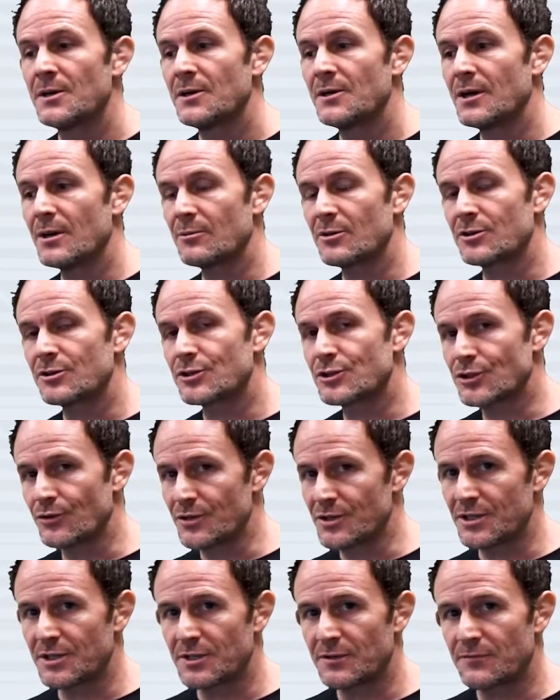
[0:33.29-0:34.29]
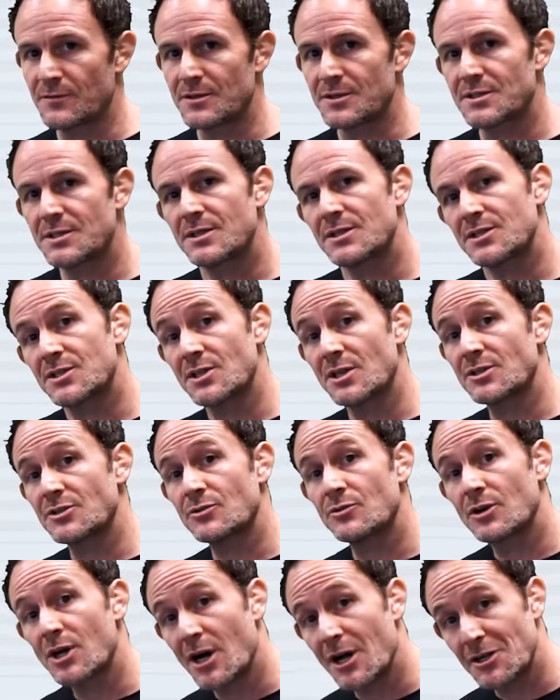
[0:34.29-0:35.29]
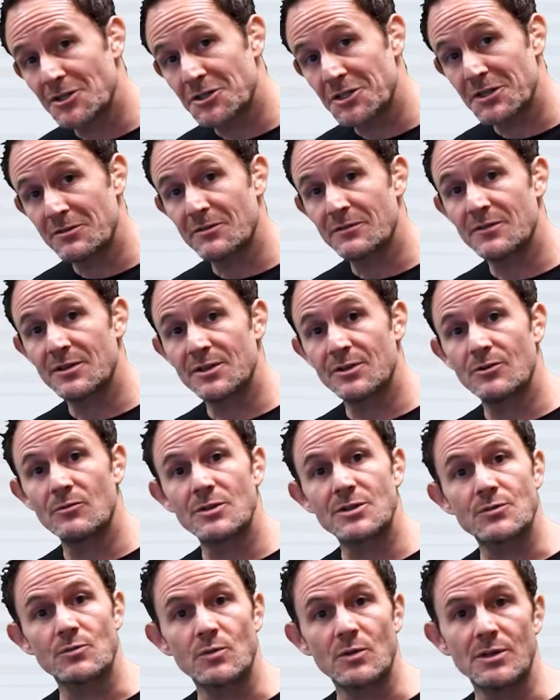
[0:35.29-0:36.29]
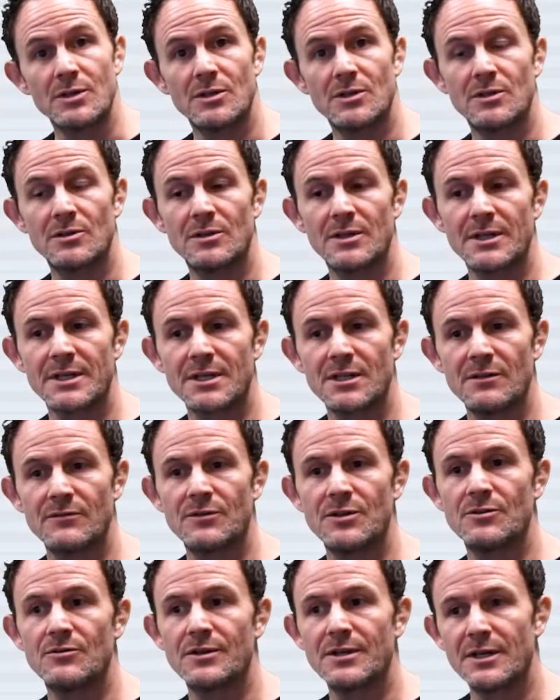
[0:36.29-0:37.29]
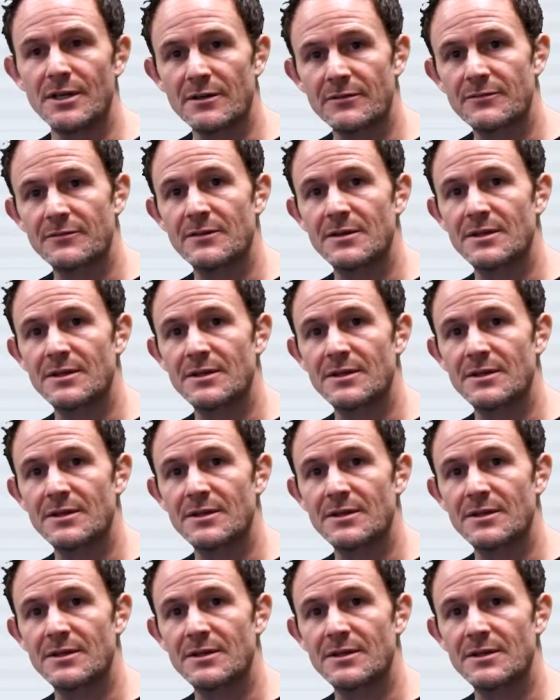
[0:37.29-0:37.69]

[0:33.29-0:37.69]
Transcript: I'm going to show you the difference. So this is also a cautionary video which will give you enough